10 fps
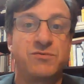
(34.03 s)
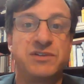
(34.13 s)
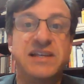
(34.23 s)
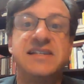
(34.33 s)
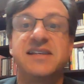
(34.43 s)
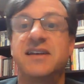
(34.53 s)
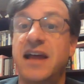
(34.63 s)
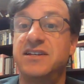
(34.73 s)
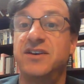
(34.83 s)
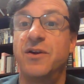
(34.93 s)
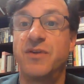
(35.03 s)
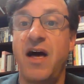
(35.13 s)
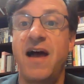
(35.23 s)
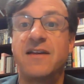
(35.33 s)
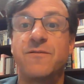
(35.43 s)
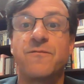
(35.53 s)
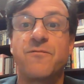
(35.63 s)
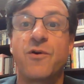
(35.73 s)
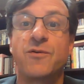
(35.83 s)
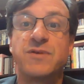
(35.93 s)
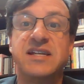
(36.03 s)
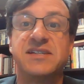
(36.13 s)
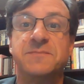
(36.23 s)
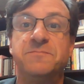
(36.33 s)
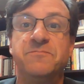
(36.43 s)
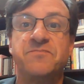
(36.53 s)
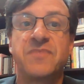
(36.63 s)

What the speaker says: released in 1909, for a reason.